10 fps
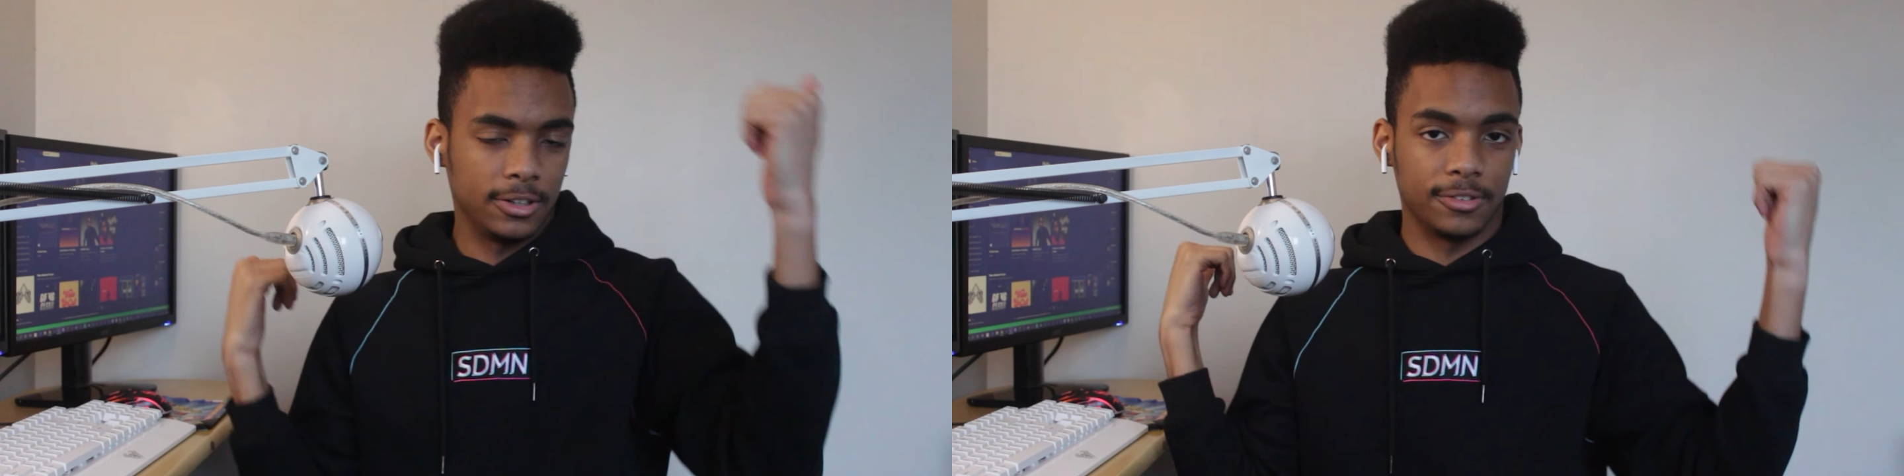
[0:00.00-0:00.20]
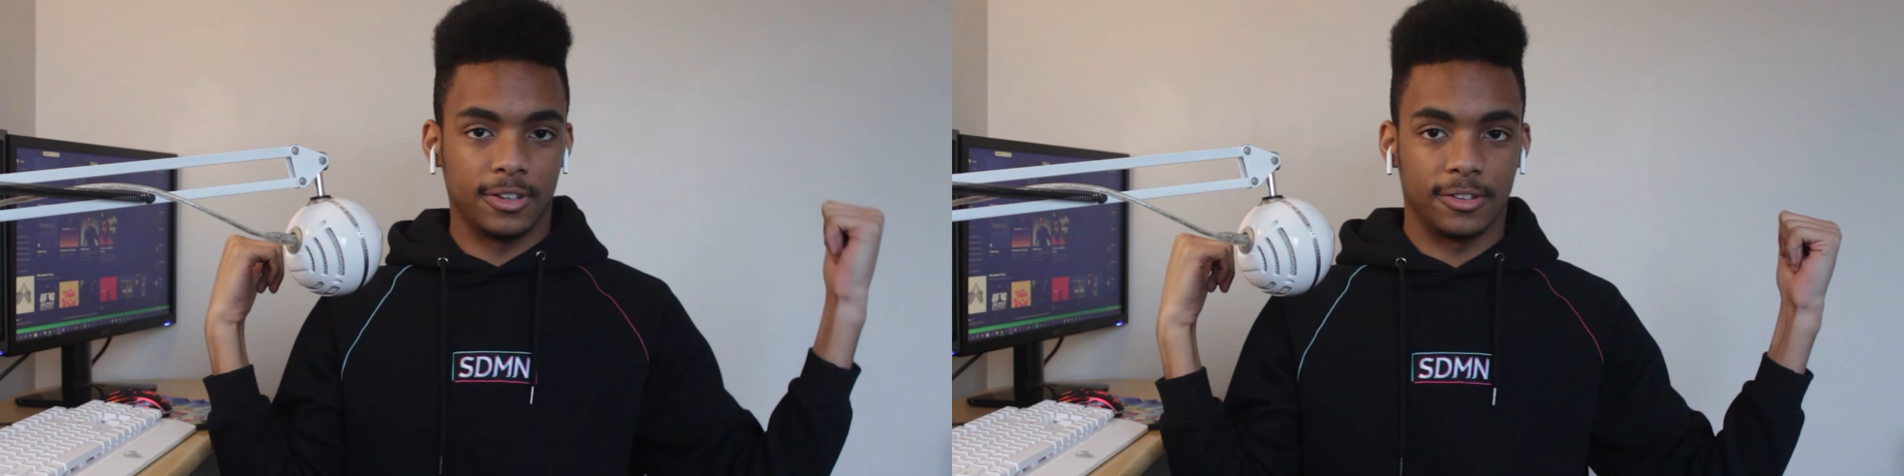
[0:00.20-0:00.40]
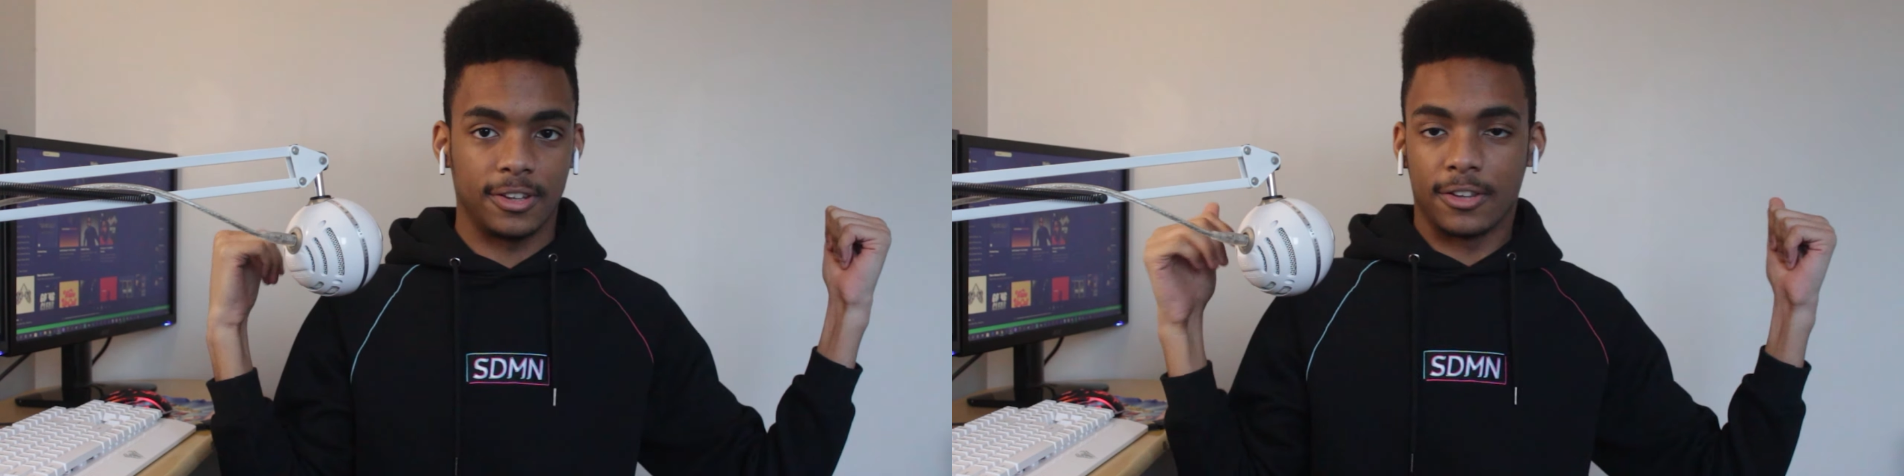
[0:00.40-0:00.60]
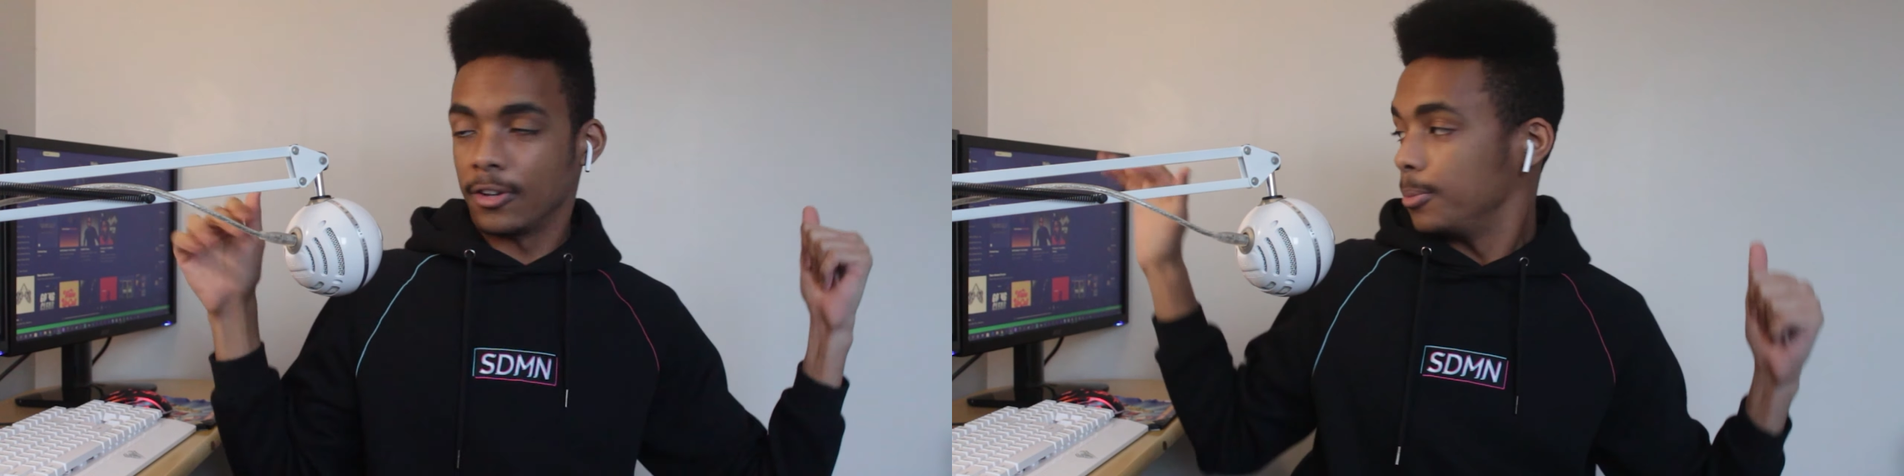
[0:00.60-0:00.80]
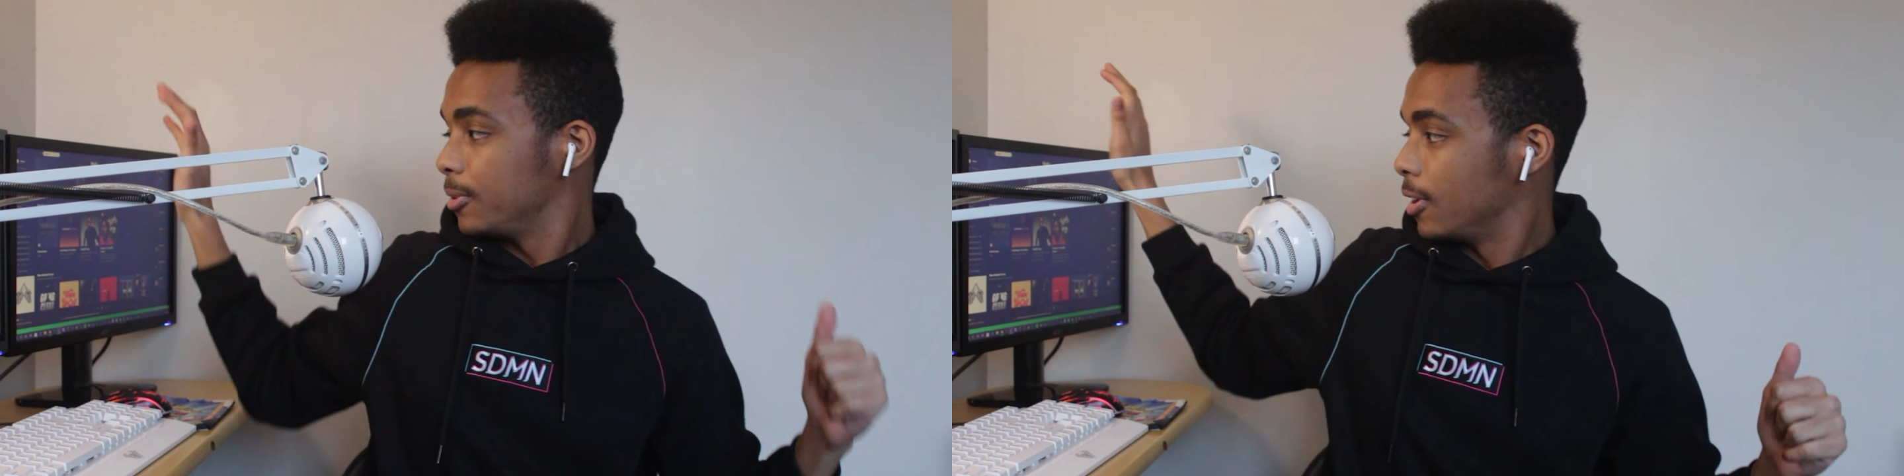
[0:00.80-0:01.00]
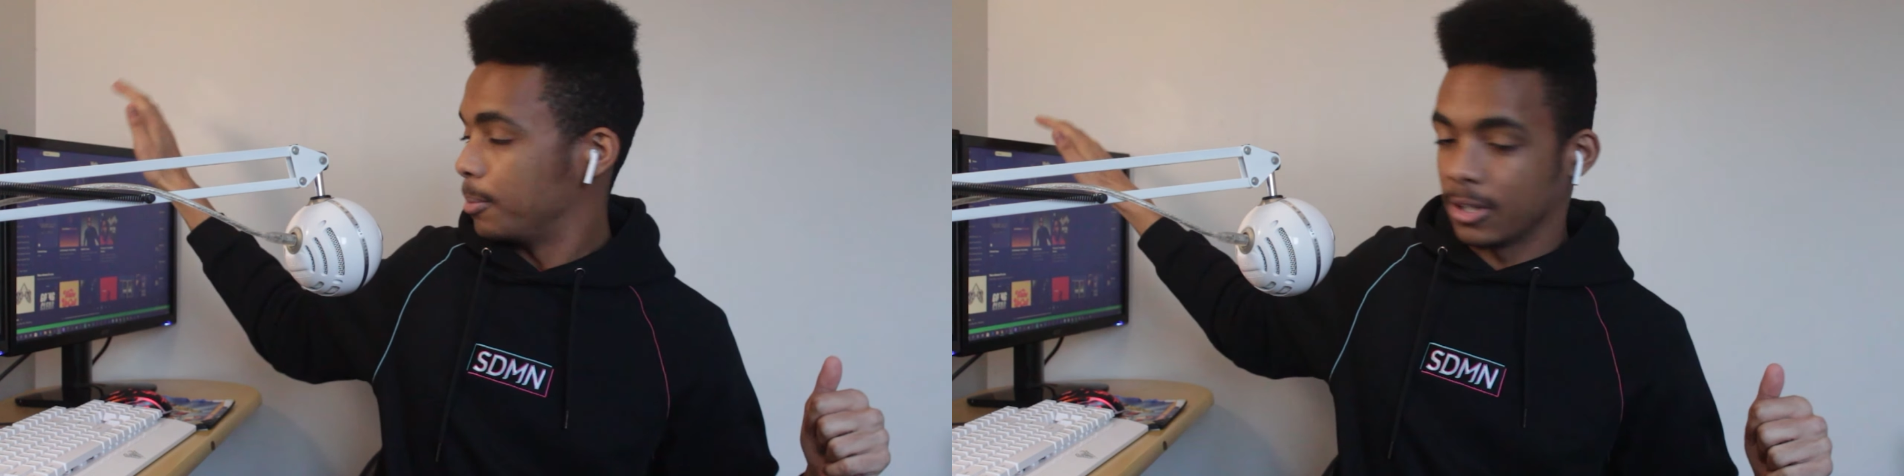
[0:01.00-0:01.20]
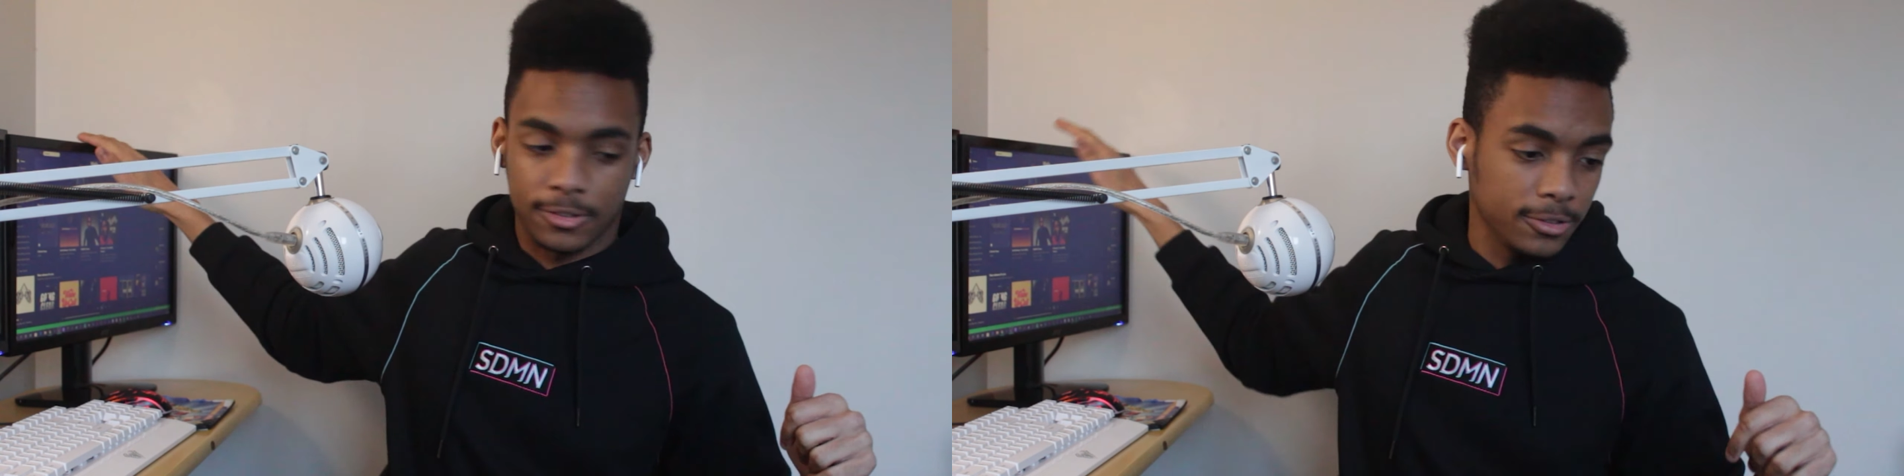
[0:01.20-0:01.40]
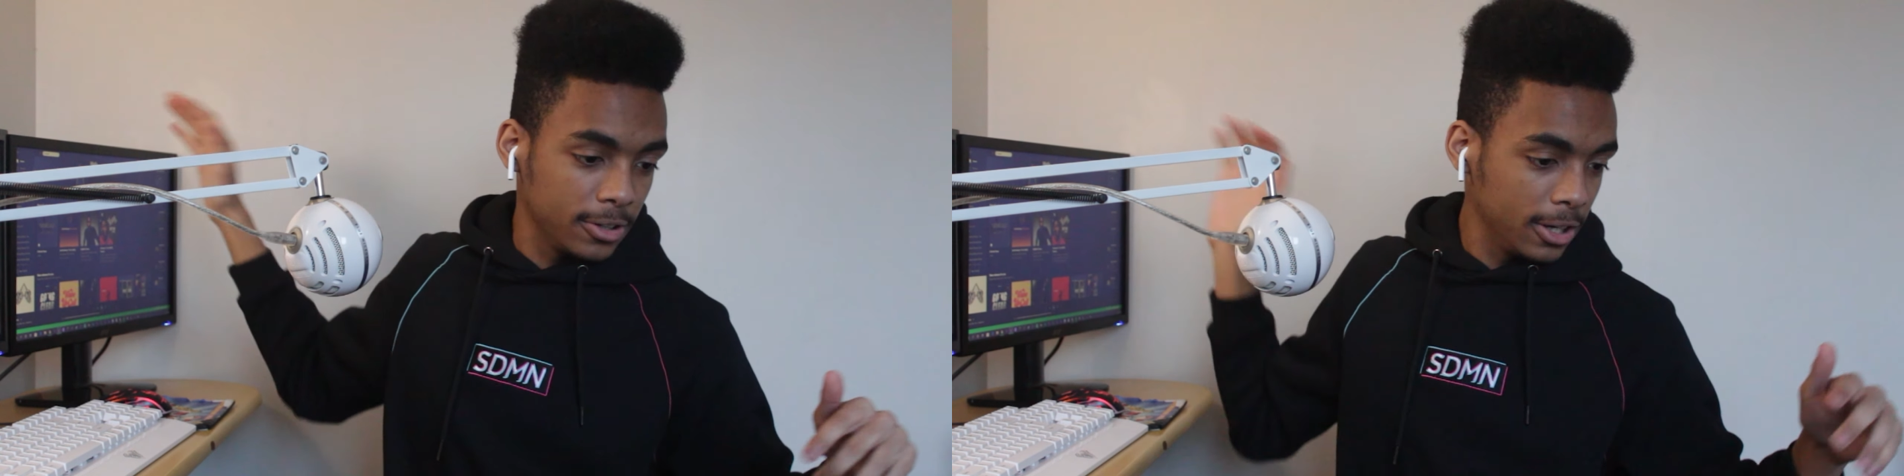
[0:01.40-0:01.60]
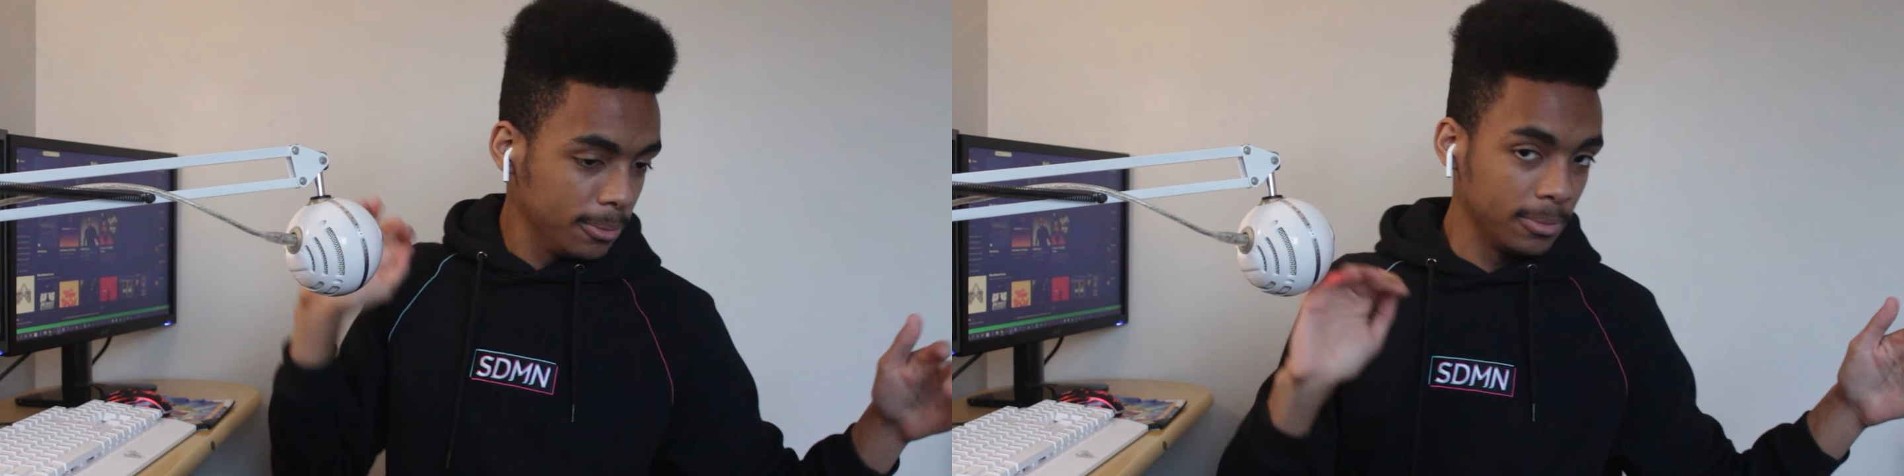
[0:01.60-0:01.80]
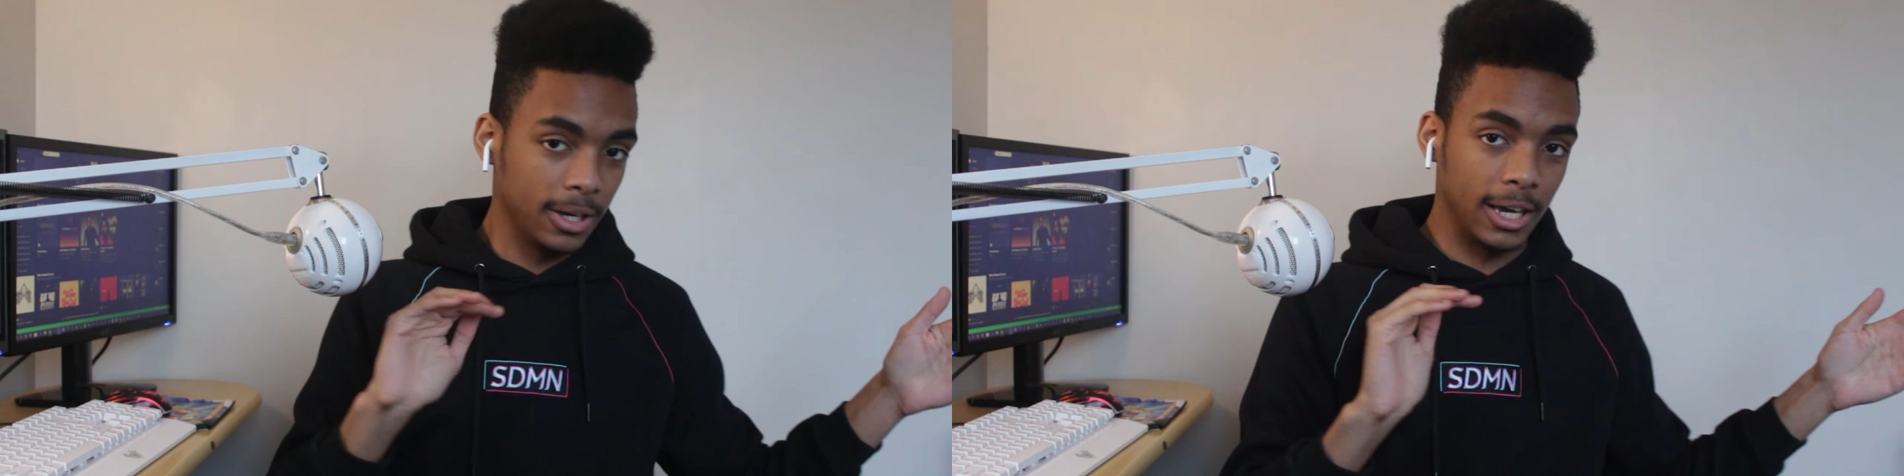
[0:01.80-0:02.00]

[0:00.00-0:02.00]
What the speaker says: You can see the setup. You see a bit of screen.